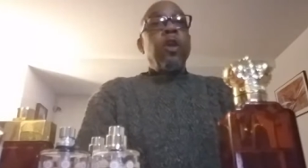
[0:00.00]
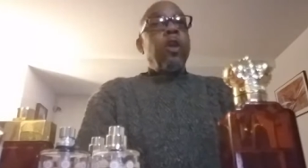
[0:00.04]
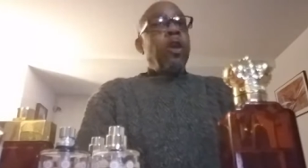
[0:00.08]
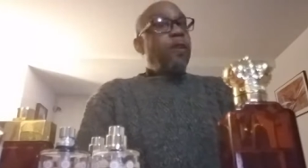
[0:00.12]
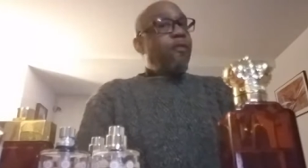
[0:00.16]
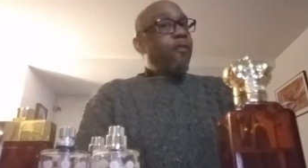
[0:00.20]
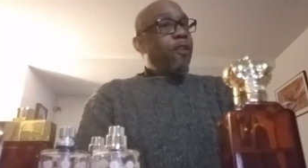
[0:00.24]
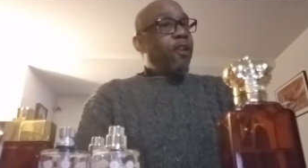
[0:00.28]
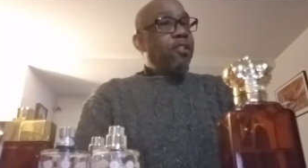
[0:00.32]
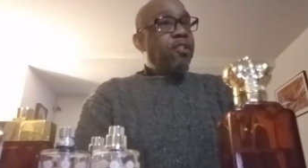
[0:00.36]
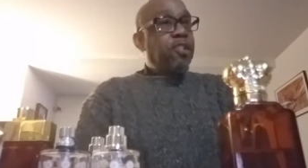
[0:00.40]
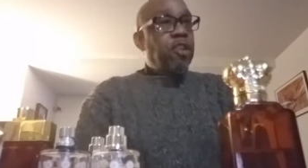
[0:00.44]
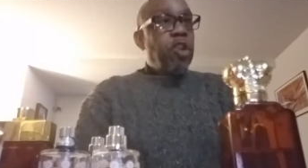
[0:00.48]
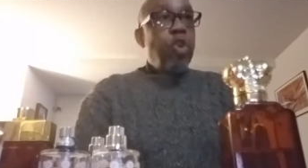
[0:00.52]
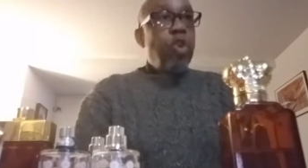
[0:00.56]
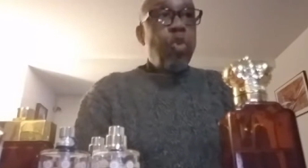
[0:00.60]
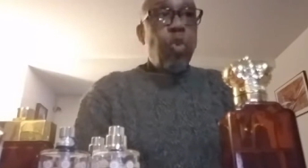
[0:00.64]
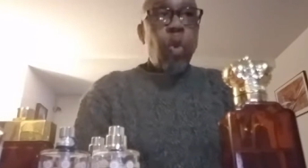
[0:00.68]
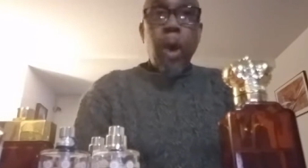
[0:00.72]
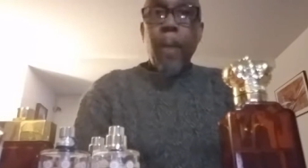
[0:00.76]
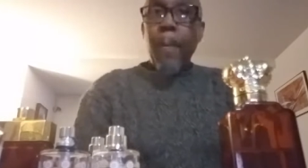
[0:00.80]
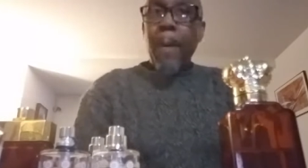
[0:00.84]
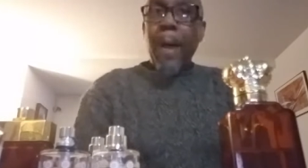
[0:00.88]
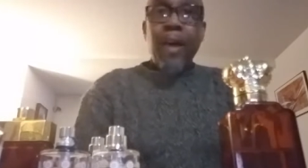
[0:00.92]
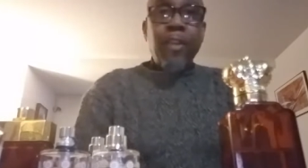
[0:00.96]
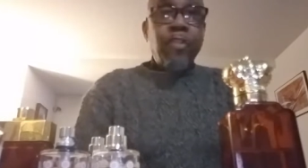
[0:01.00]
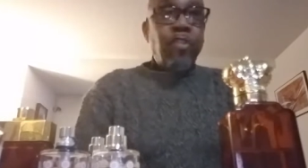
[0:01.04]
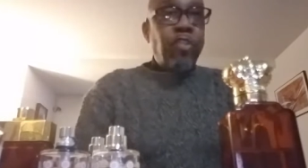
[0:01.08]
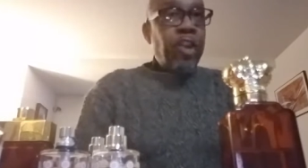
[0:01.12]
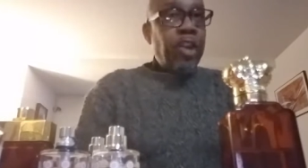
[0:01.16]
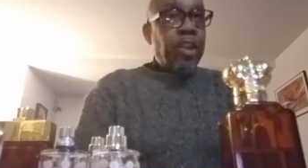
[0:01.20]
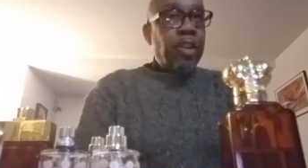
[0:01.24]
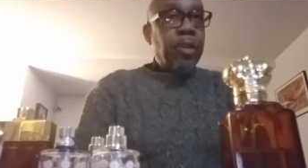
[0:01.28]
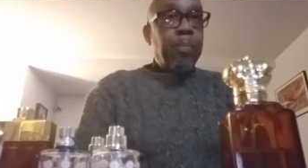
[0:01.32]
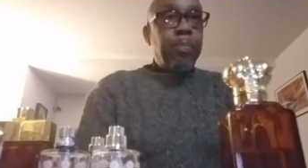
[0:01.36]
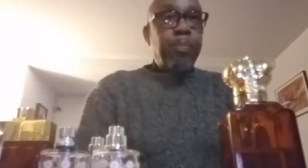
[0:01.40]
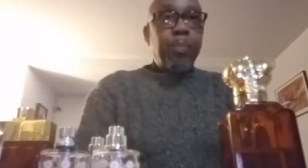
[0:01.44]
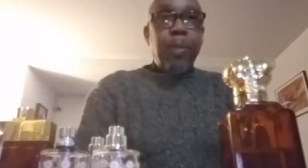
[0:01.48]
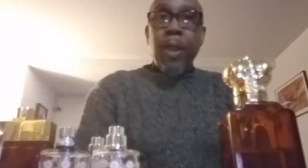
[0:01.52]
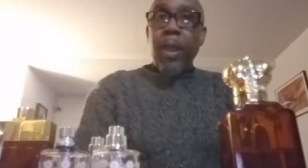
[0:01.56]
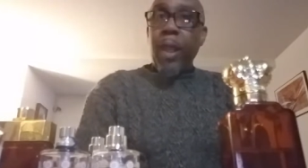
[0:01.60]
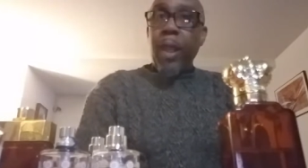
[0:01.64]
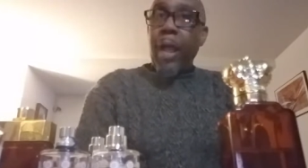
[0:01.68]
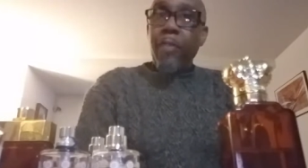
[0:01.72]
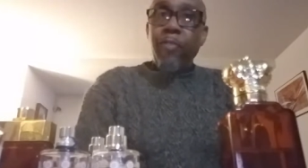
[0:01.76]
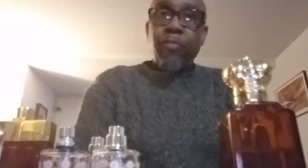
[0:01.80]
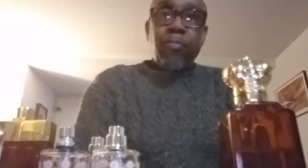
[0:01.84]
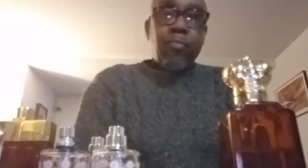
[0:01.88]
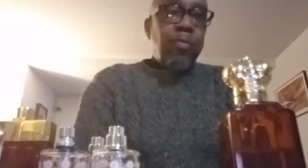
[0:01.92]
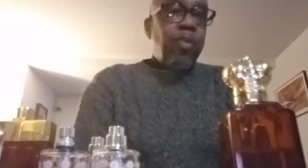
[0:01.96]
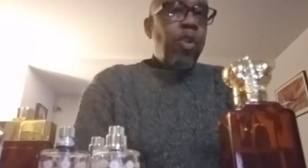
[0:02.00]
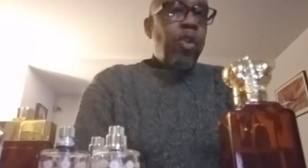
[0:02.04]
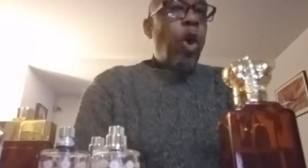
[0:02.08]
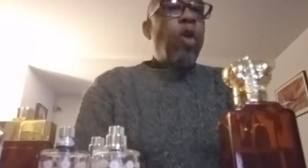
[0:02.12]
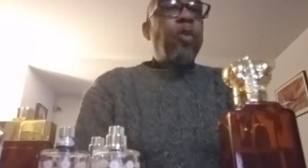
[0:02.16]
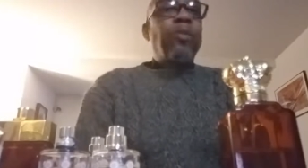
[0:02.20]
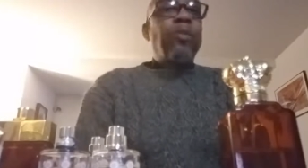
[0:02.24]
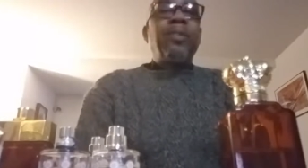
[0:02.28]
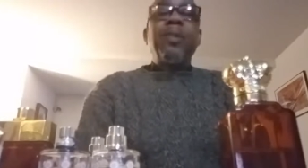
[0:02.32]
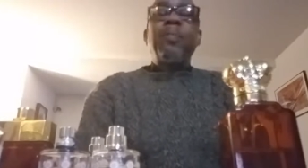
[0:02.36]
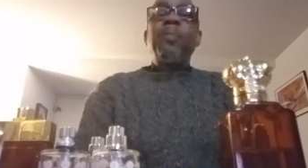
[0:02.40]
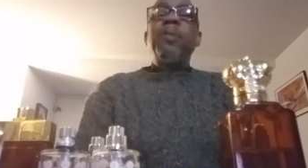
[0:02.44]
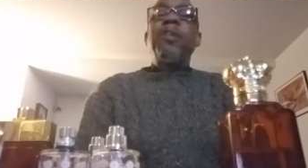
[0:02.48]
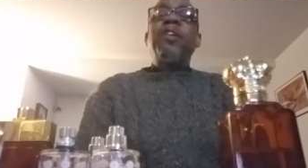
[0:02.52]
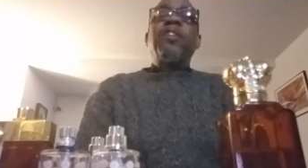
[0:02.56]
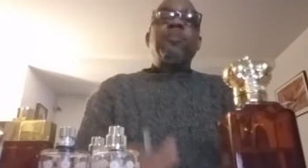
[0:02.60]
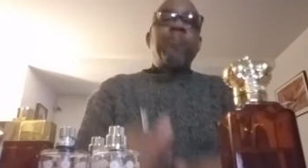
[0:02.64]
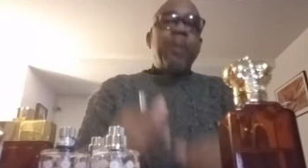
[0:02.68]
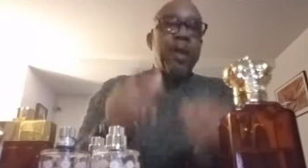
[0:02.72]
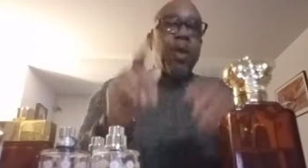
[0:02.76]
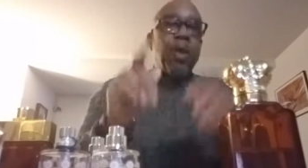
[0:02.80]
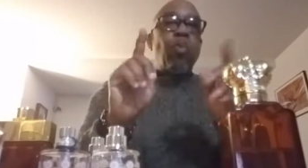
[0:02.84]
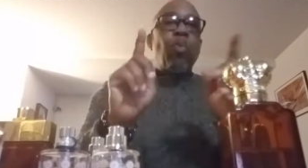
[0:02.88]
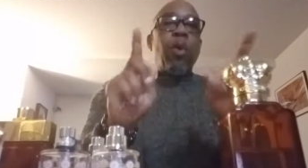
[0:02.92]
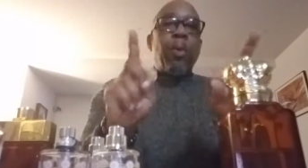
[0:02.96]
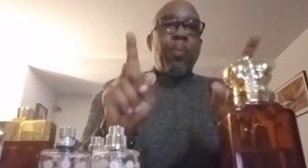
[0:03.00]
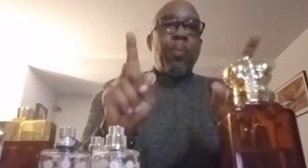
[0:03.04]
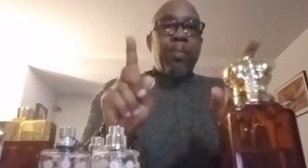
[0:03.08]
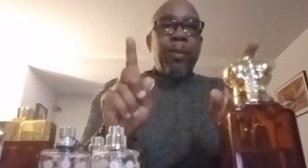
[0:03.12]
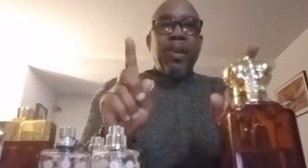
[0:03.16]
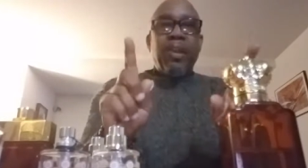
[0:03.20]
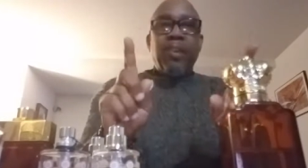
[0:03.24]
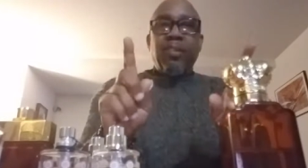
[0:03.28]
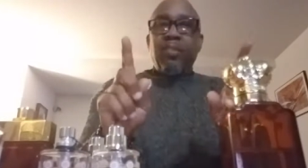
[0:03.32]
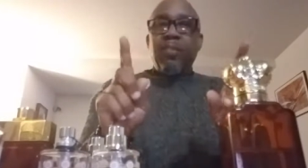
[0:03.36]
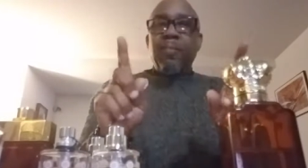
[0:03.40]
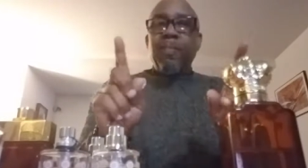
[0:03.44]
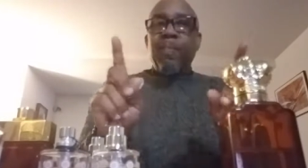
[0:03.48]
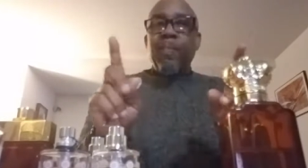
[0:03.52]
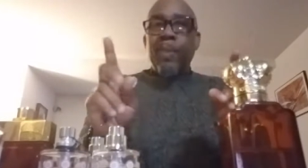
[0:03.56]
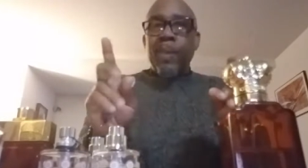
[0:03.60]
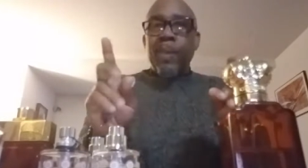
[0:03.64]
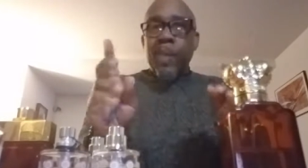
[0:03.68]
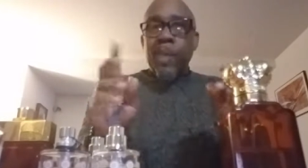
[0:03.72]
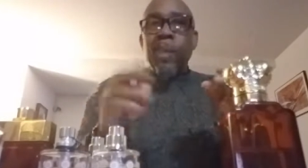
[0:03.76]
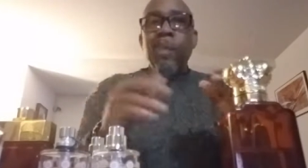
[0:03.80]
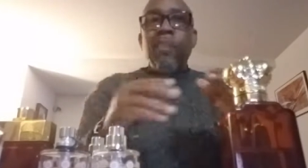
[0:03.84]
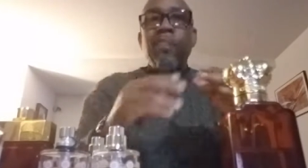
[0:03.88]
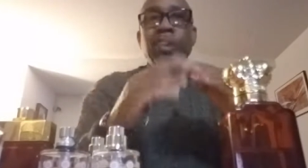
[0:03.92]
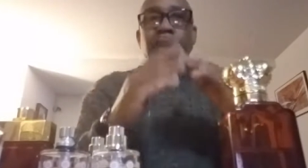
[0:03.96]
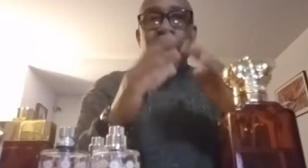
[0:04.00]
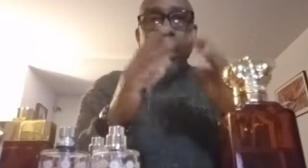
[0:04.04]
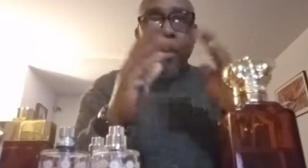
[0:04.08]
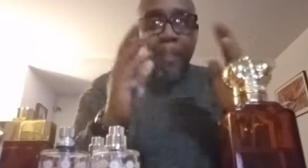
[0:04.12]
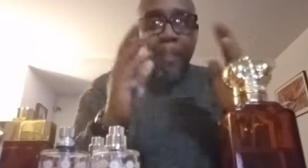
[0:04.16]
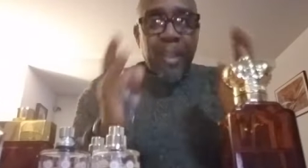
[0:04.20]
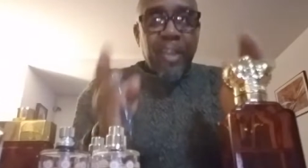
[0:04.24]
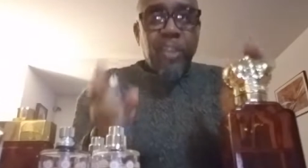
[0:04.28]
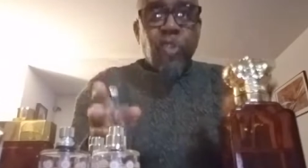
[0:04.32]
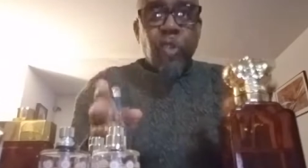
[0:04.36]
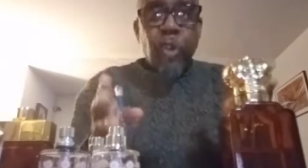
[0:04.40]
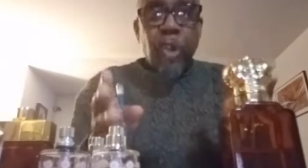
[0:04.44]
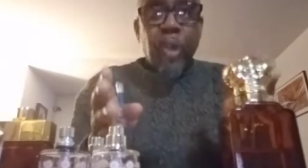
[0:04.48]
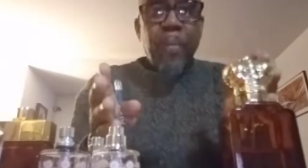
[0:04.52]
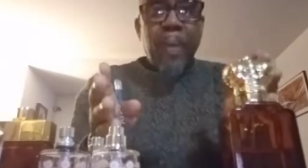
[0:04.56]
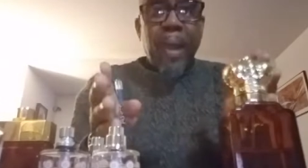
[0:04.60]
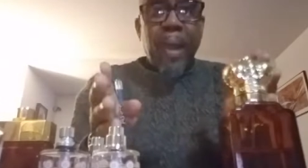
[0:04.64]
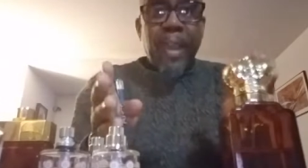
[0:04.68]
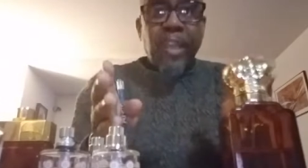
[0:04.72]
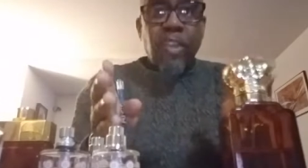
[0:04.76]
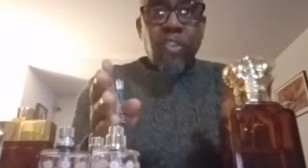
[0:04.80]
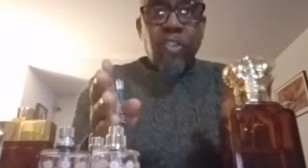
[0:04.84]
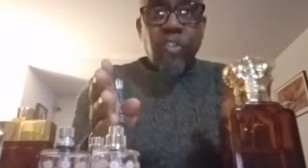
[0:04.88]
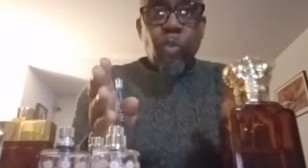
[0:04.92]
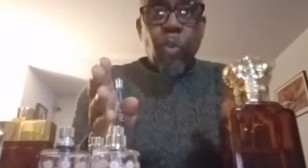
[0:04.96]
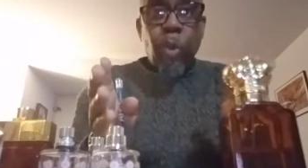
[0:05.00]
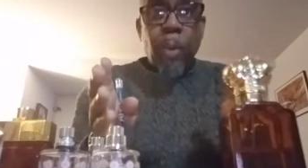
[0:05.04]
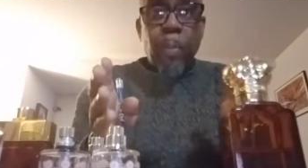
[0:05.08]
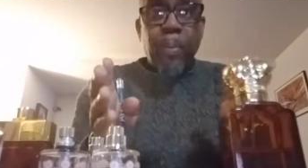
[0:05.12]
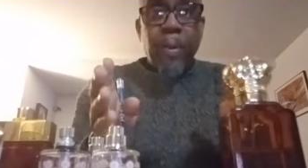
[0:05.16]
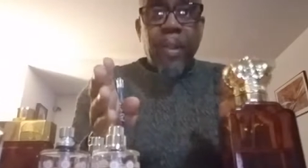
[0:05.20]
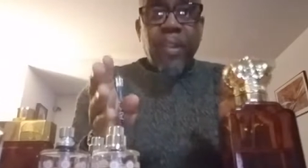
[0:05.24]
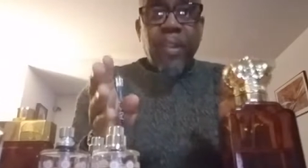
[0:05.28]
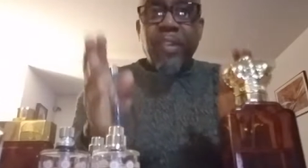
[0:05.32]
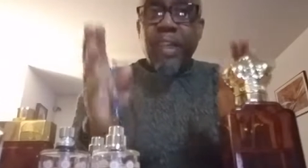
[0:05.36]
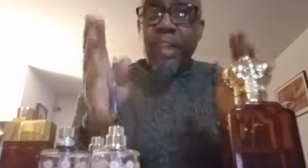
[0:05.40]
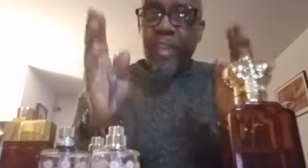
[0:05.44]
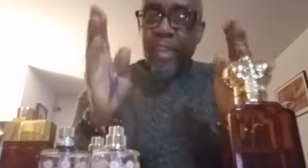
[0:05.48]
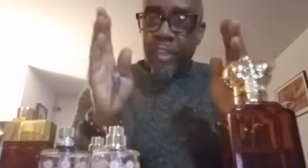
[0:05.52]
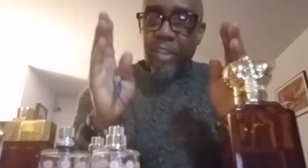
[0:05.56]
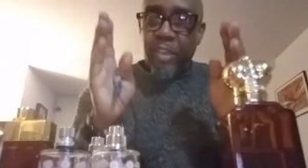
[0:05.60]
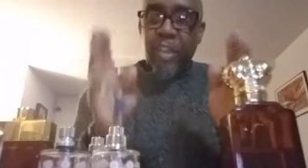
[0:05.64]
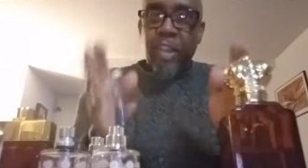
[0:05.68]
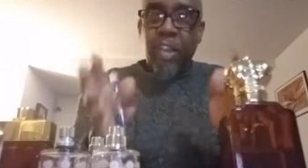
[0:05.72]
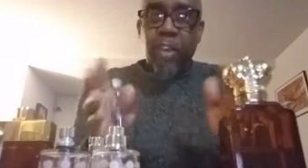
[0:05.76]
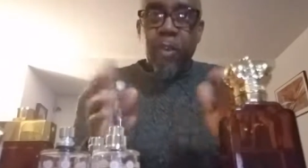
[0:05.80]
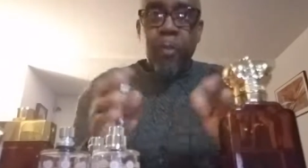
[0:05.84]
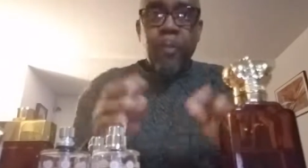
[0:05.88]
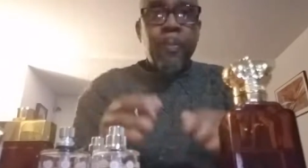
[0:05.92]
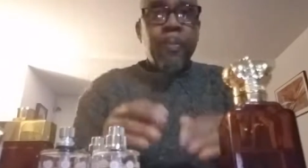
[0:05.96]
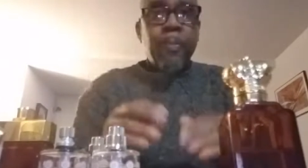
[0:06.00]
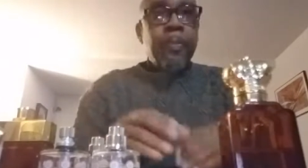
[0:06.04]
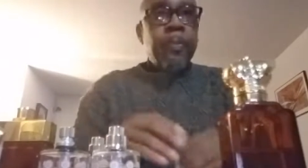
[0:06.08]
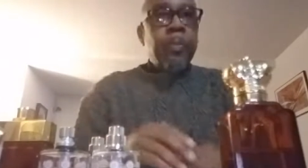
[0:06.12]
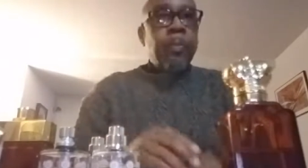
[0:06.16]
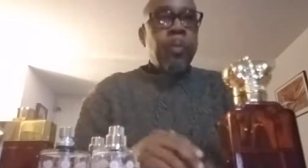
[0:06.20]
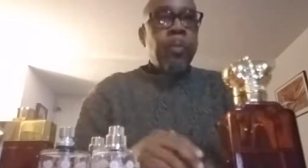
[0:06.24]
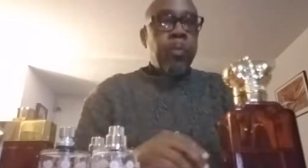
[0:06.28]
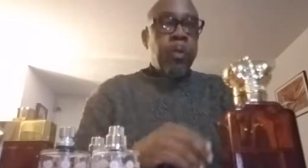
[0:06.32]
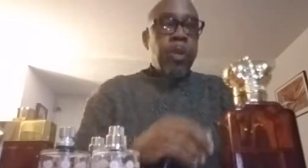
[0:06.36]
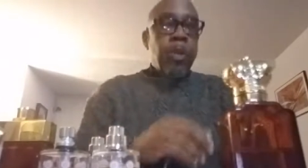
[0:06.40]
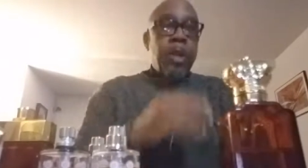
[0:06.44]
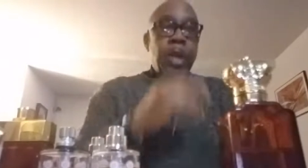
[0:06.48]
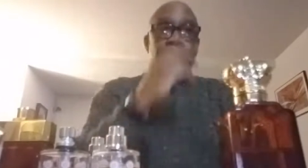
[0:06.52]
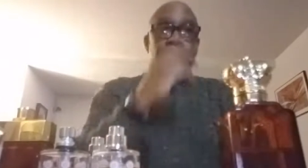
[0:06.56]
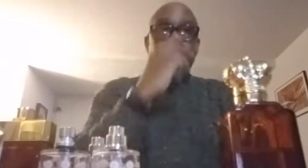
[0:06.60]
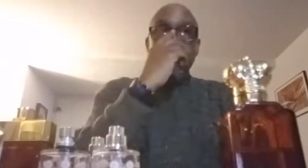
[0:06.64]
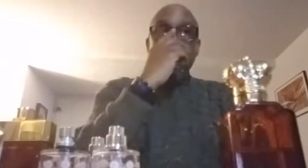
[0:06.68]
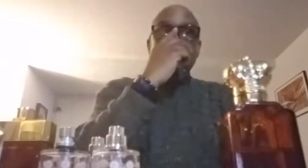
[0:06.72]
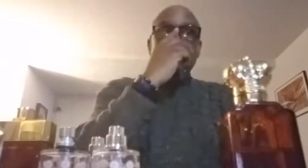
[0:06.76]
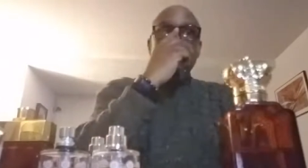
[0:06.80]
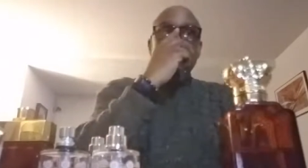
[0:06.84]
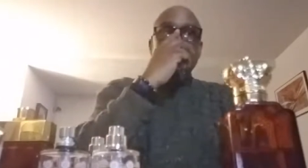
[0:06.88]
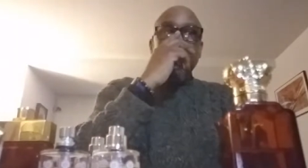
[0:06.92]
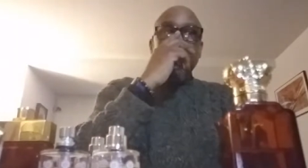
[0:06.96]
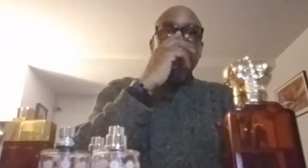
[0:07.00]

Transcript: If I see you up, I'll check. Pray, I'll, no, let me just make it one place so I can make sure everybody gets to one place. I get to him. Okay?